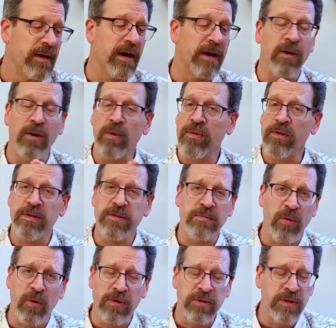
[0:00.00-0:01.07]
I know there's
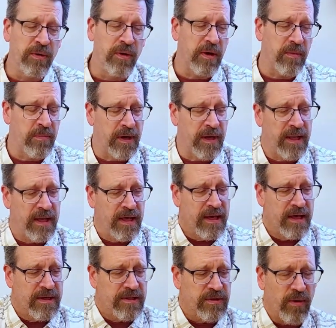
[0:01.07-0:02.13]
more to it, but
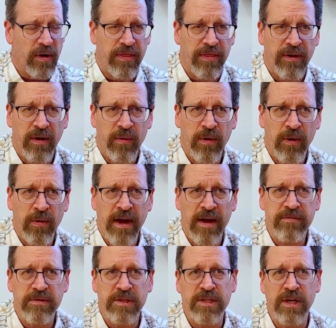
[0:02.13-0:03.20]
so I thought, what do I
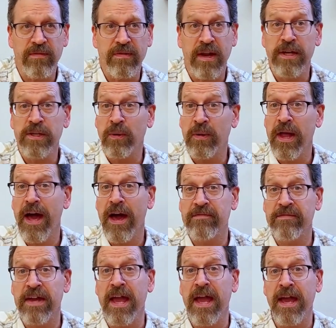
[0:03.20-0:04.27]
have on the shelf? And I don't
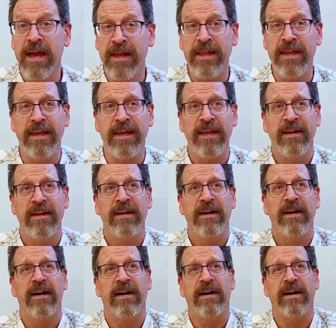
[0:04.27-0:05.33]
have any
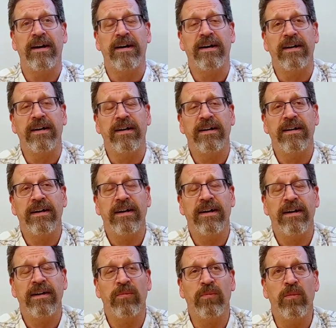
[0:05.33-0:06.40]

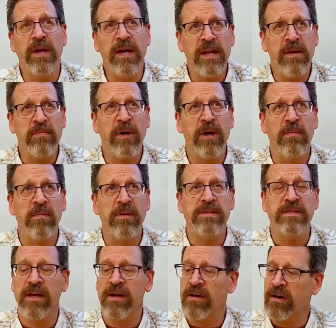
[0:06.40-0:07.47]
wheated
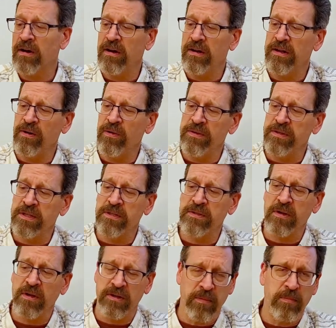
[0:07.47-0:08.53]
bourbons that are, you know, this
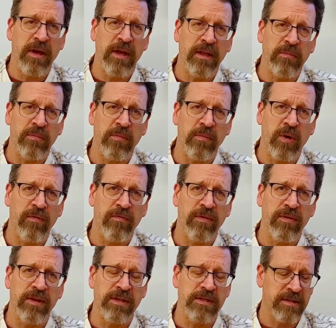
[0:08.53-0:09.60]
is, you pay a little bit more
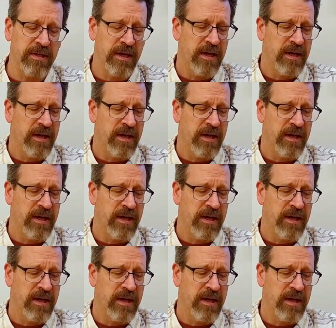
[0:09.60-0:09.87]
for this.